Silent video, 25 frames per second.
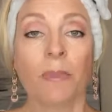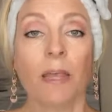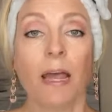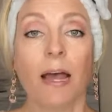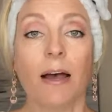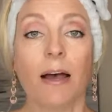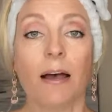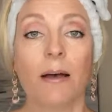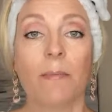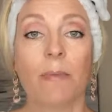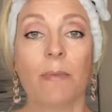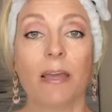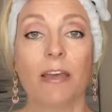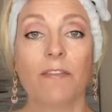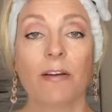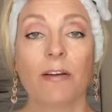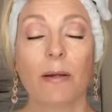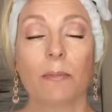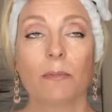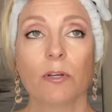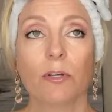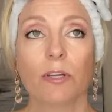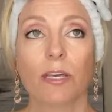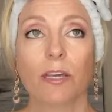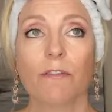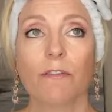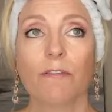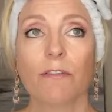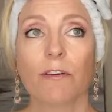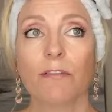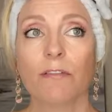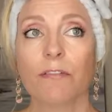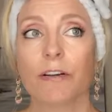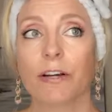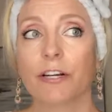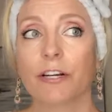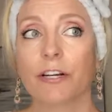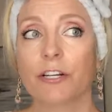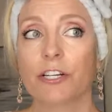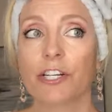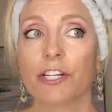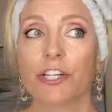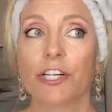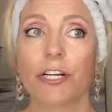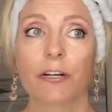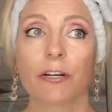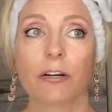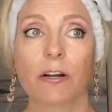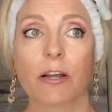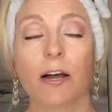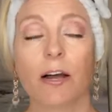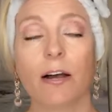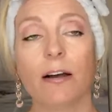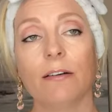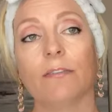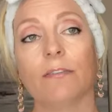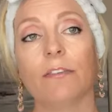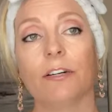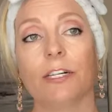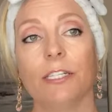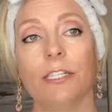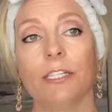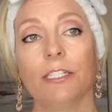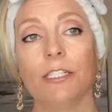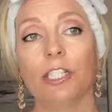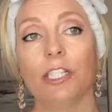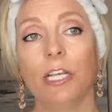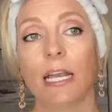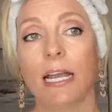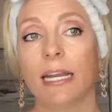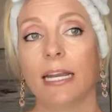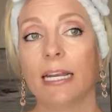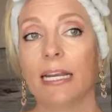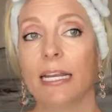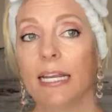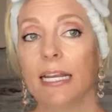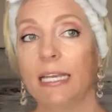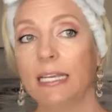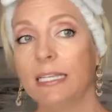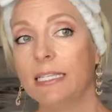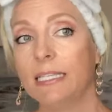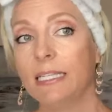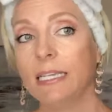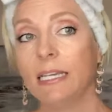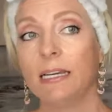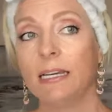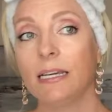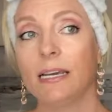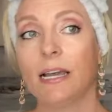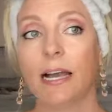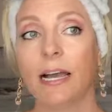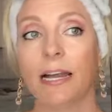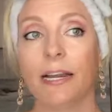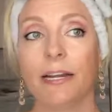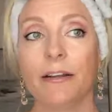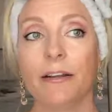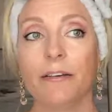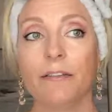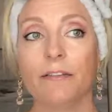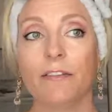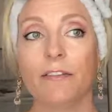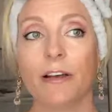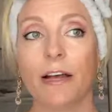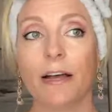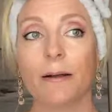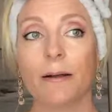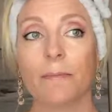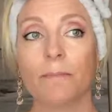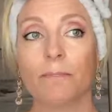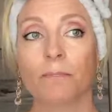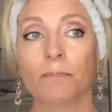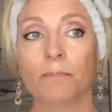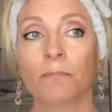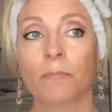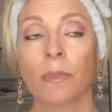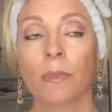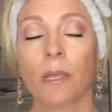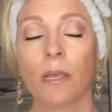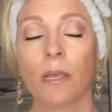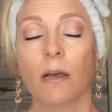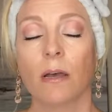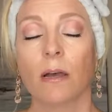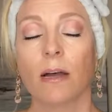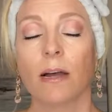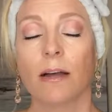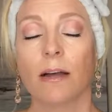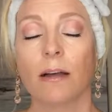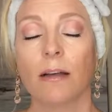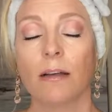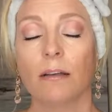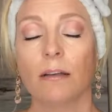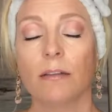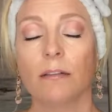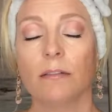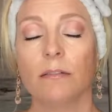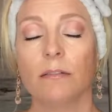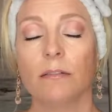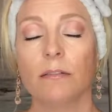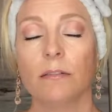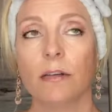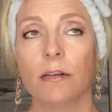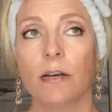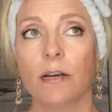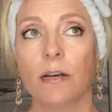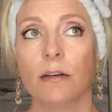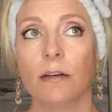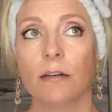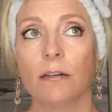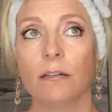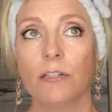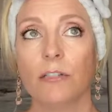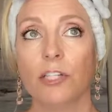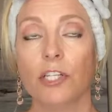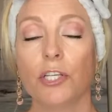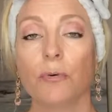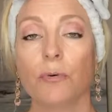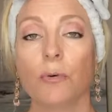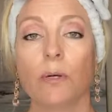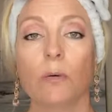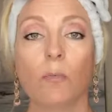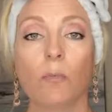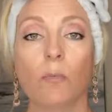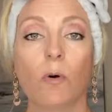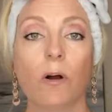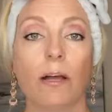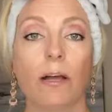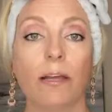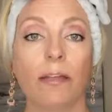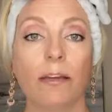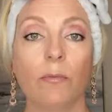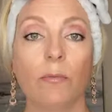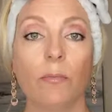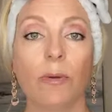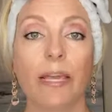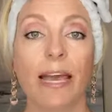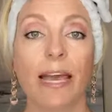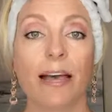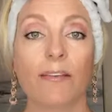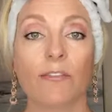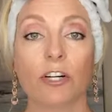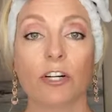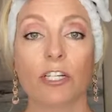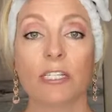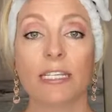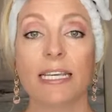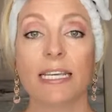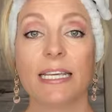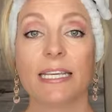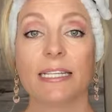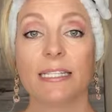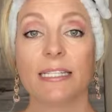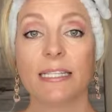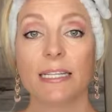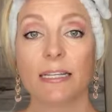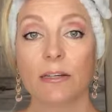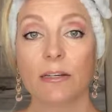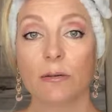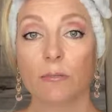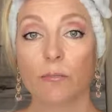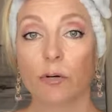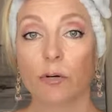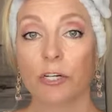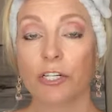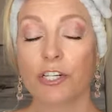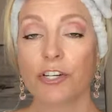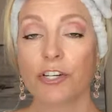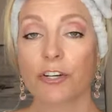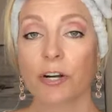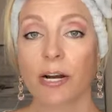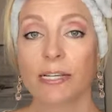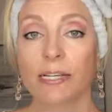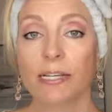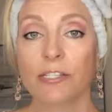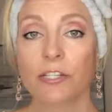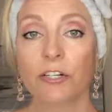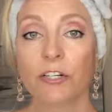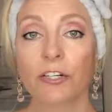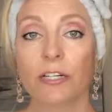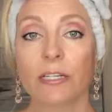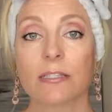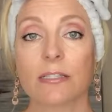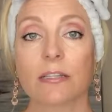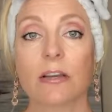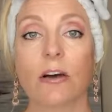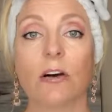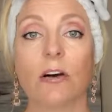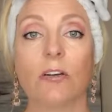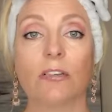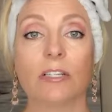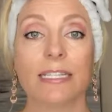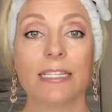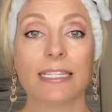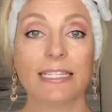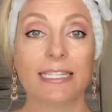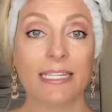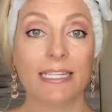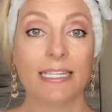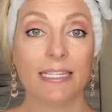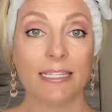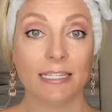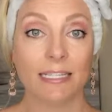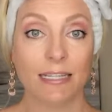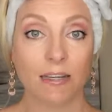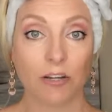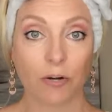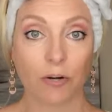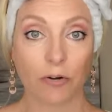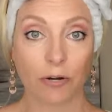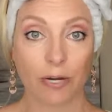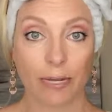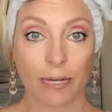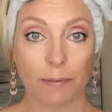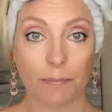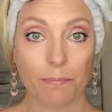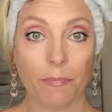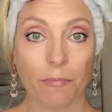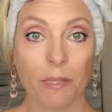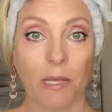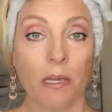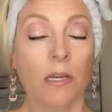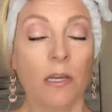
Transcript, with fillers: Um, if I'm looking for very sheer coverage and an easy kind of um, uh, uh, two in one, we have our tinted moisturizer. It's called a CC cream.